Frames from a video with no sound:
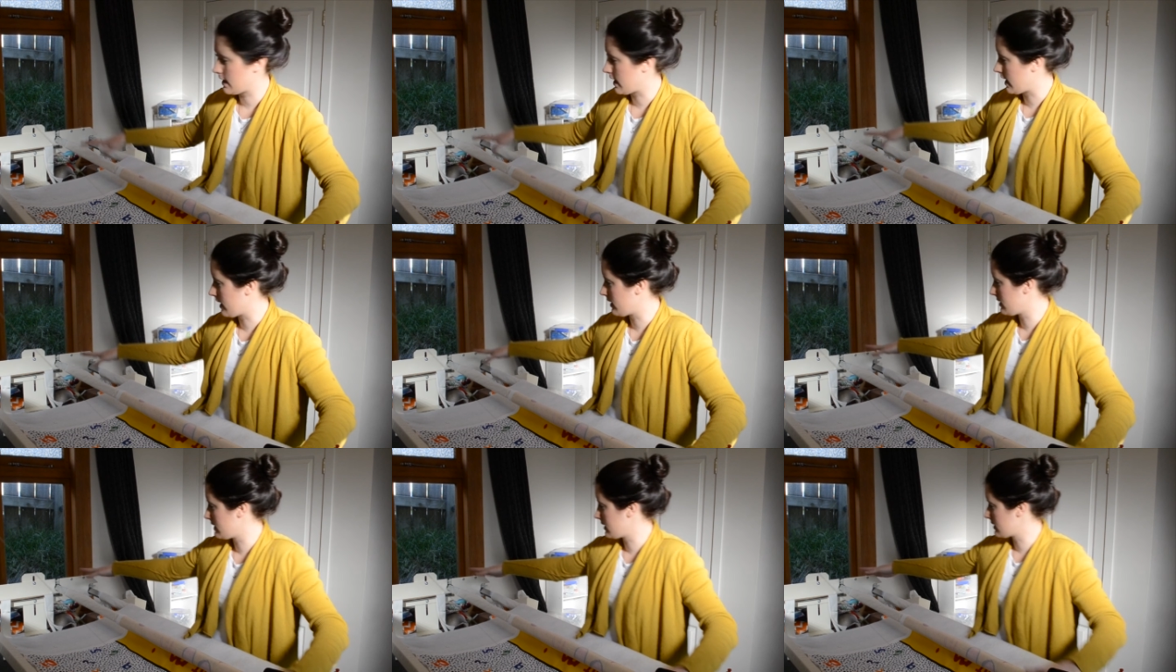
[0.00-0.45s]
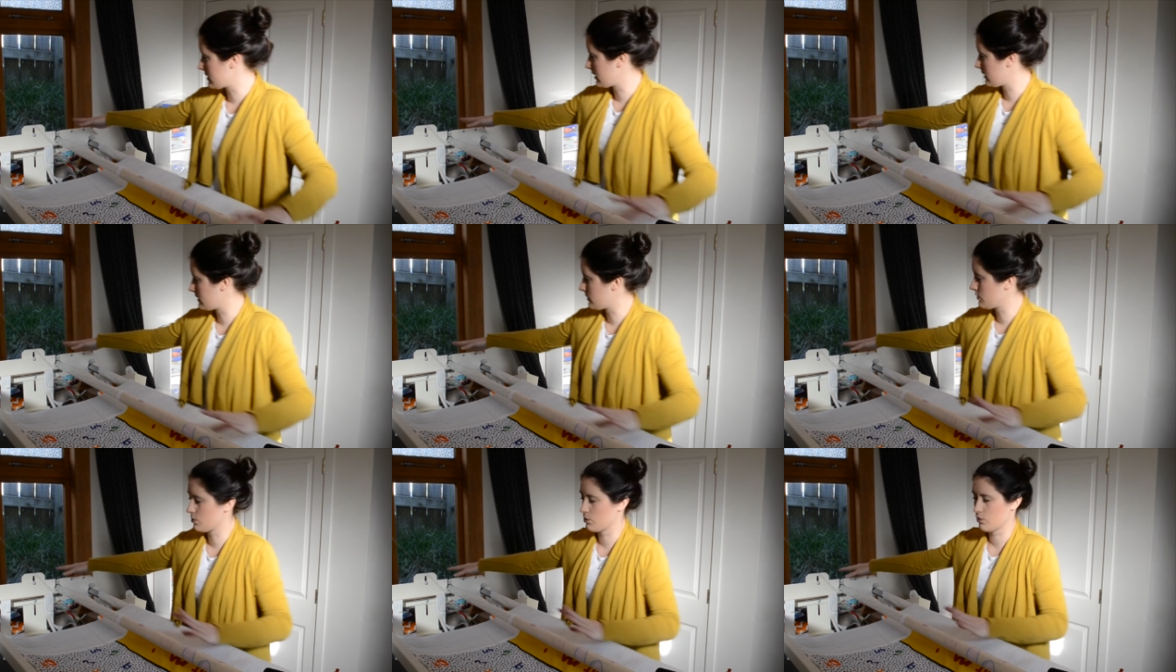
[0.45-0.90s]
and there's a
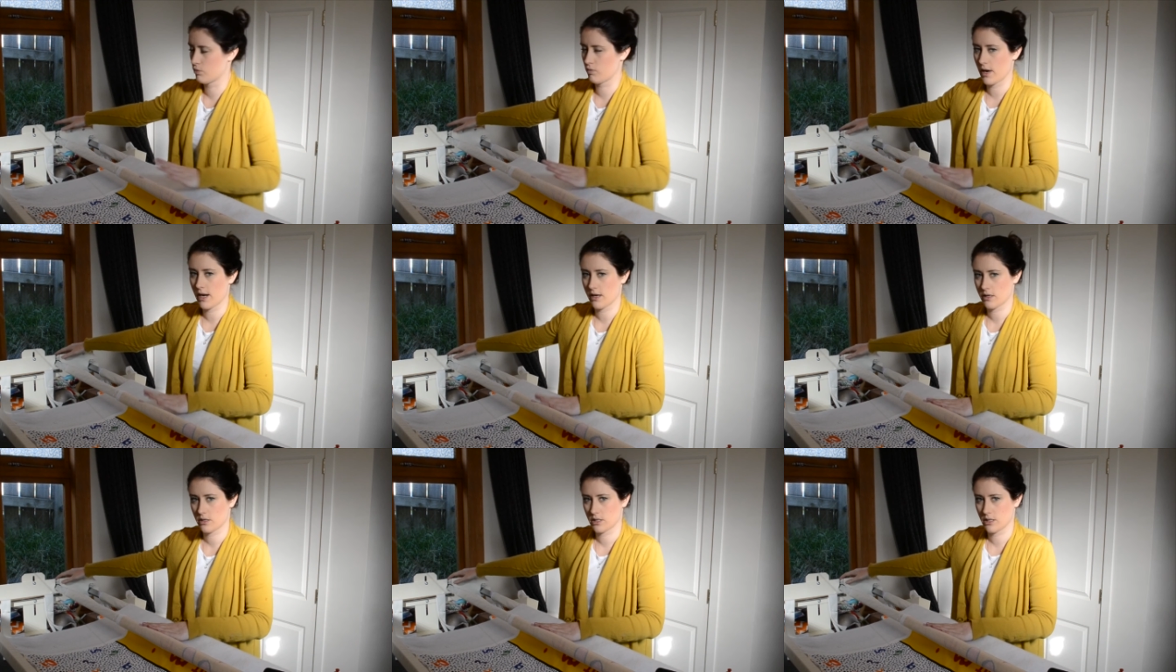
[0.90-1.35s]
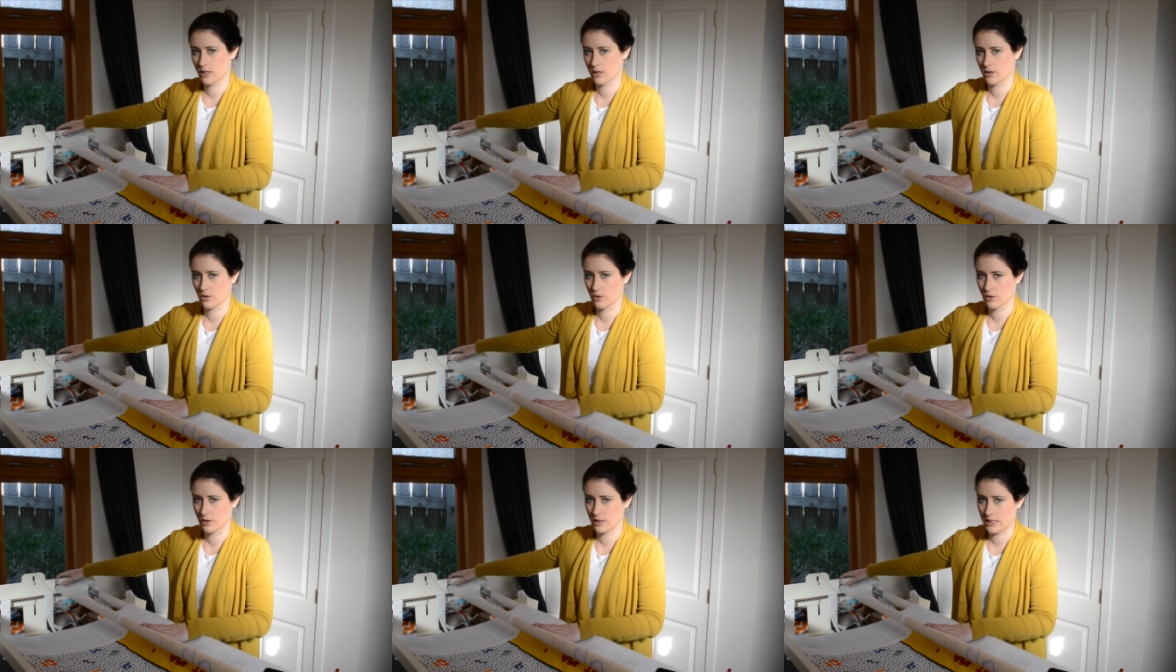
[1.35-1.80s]
little
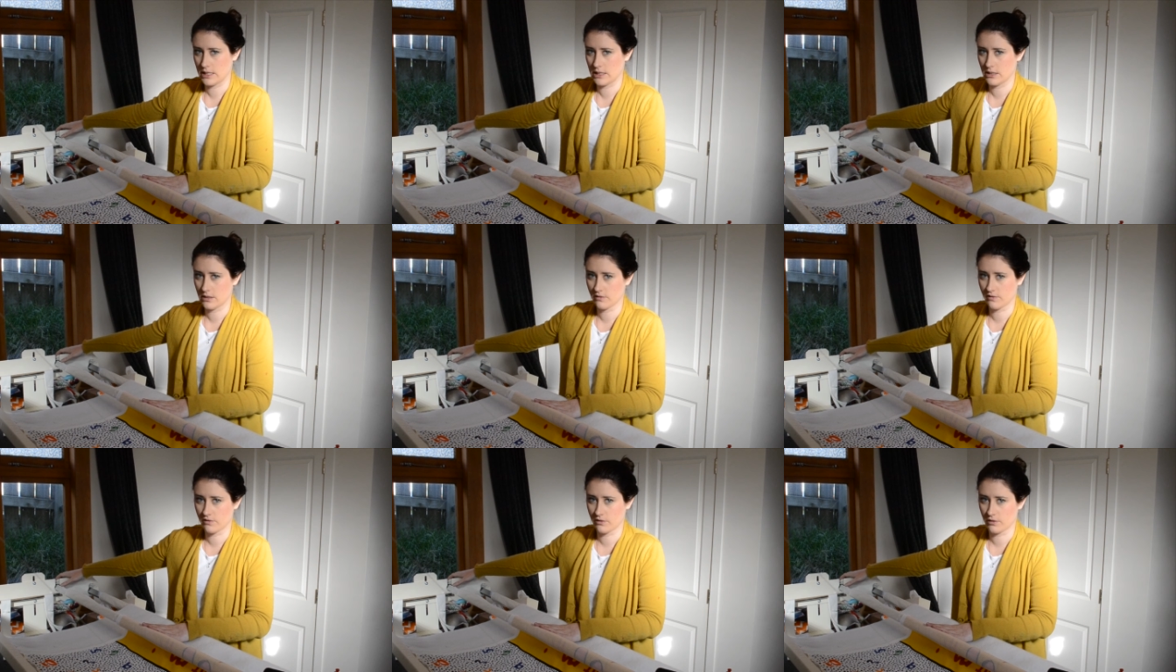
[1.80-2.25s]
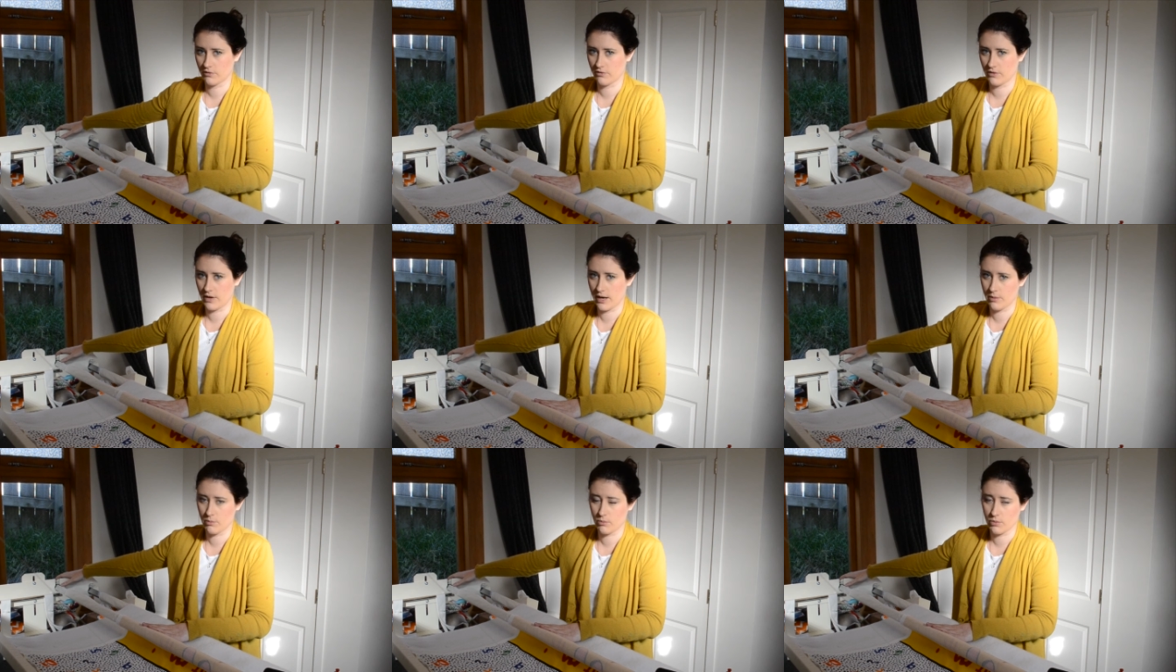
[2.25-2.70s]
ratchet on the end of the
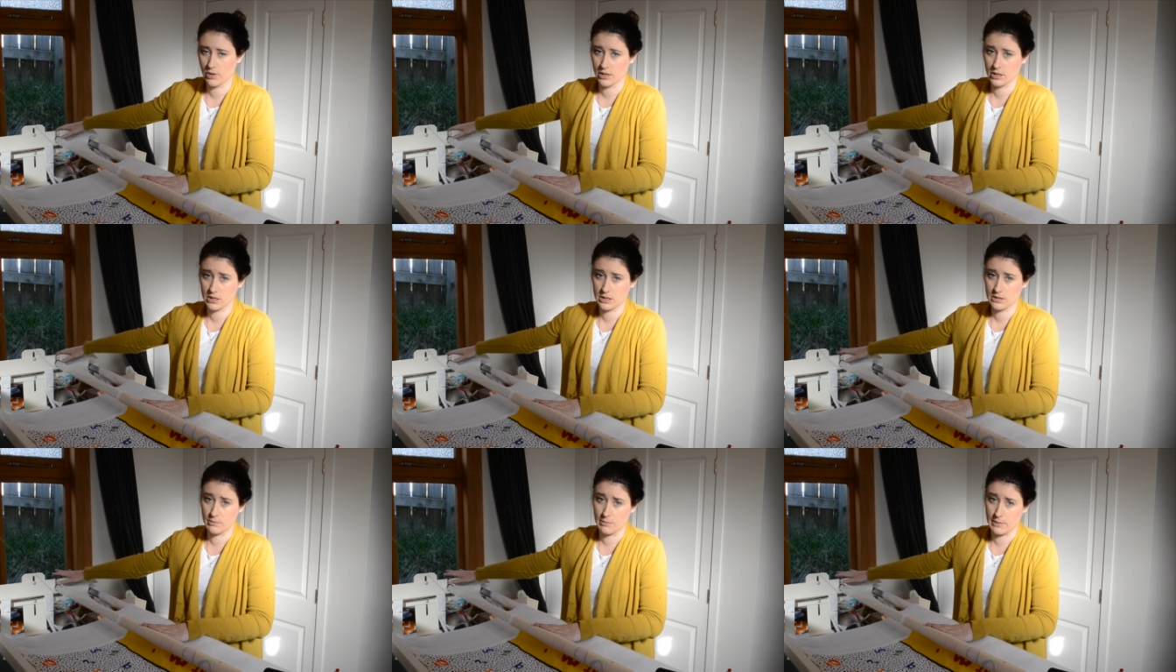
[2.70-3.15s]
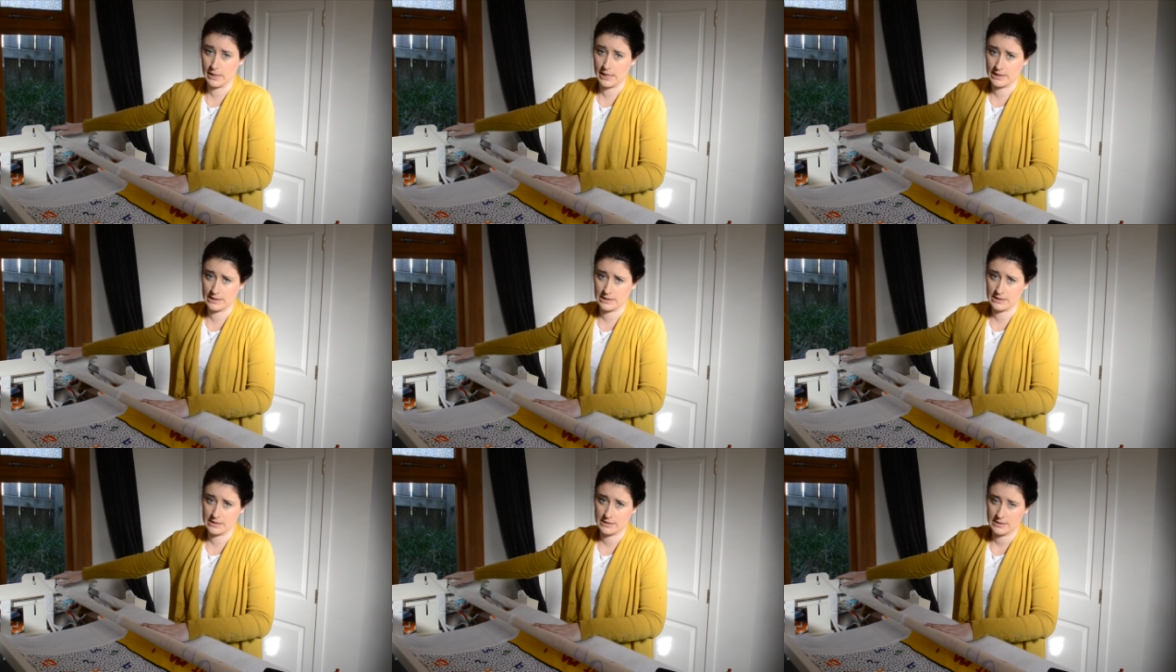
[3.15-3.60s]
frame which
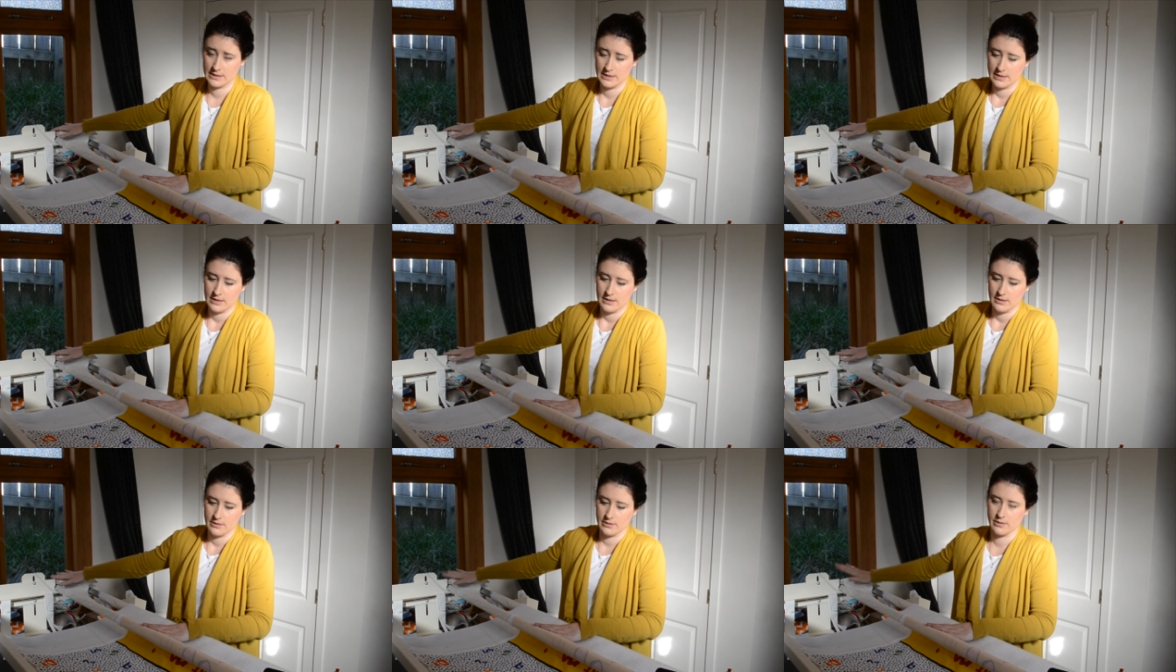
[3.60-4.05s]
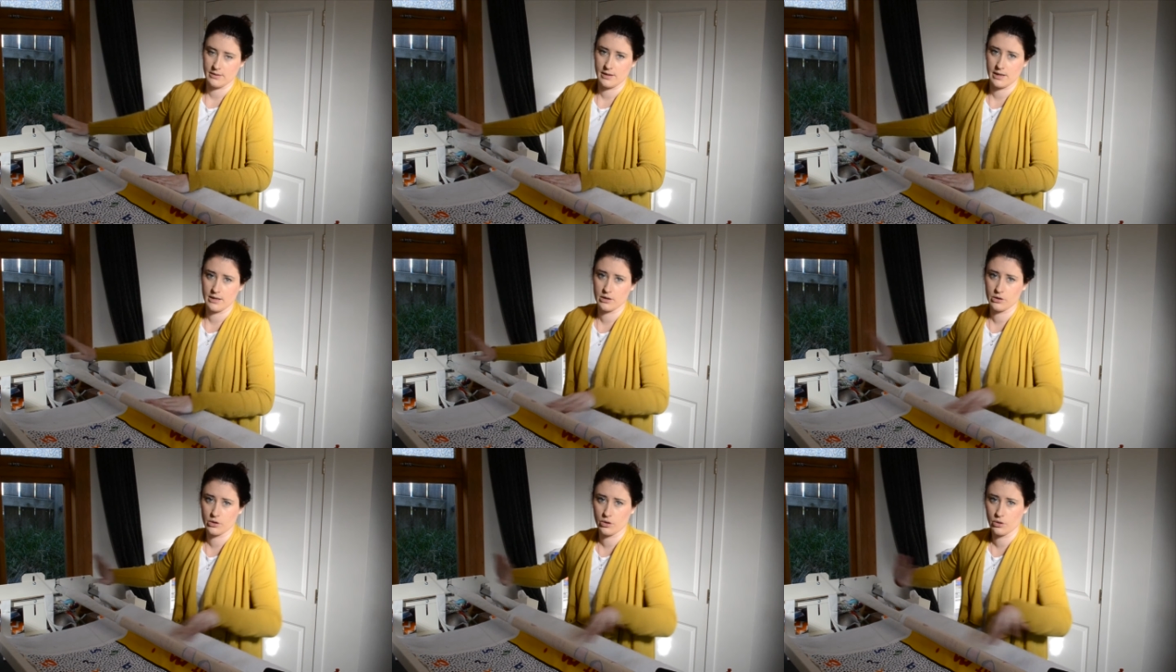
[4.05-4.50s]
means that
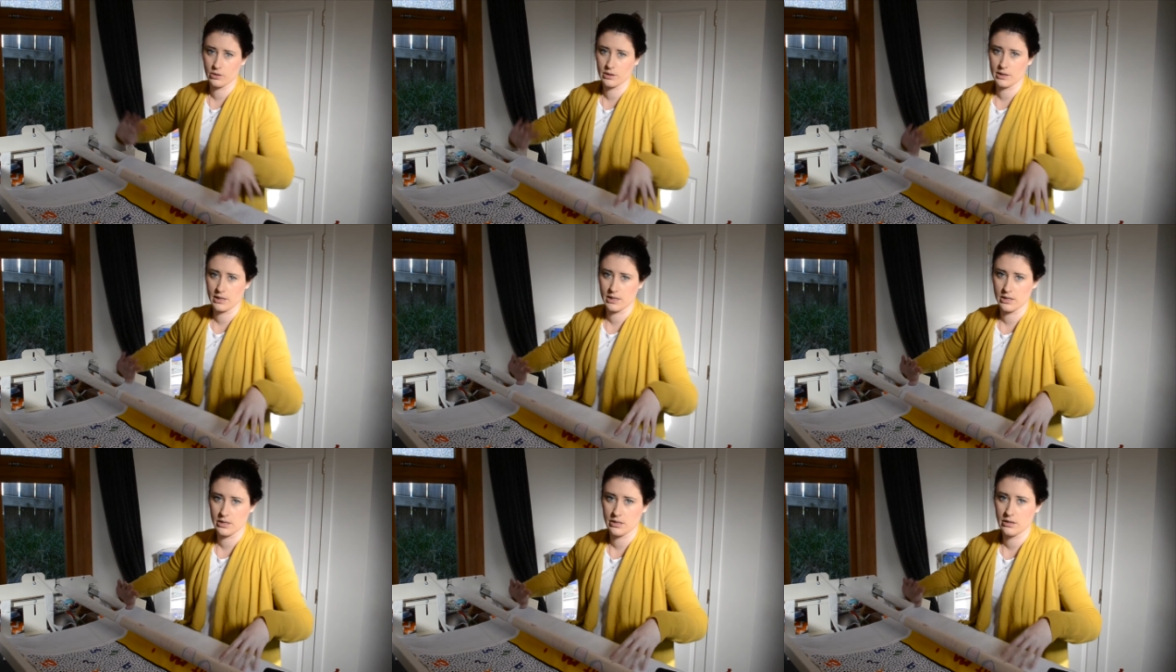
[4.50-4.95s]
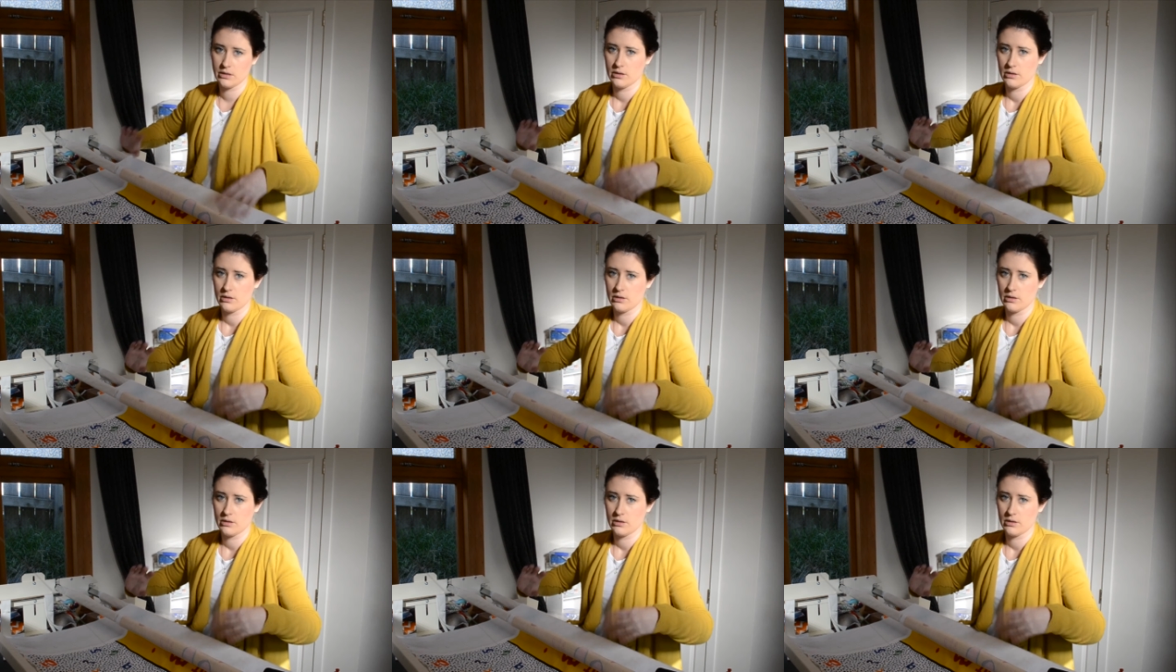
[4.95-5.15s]
they can only